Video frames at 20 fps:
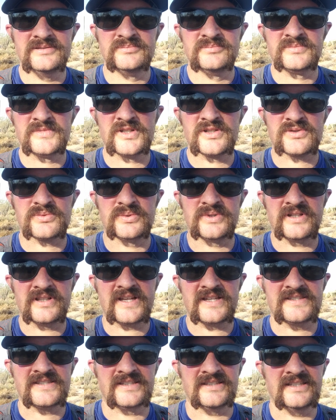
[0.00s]
just
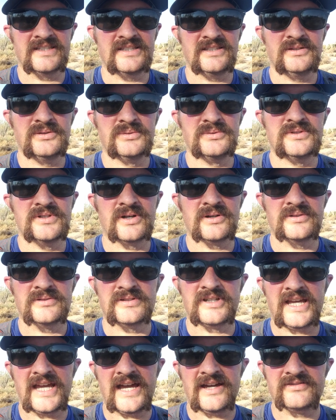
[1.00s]
realizing that you don't
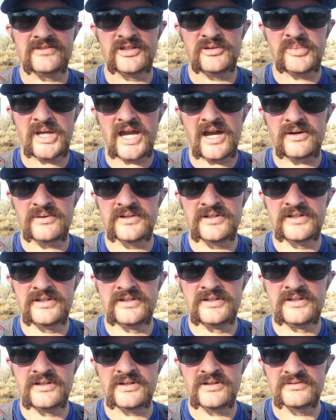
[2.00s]
have the power
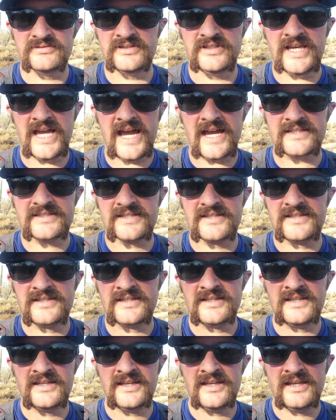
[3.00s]
over that.
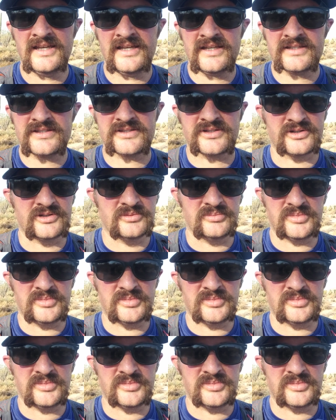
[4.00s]
Certain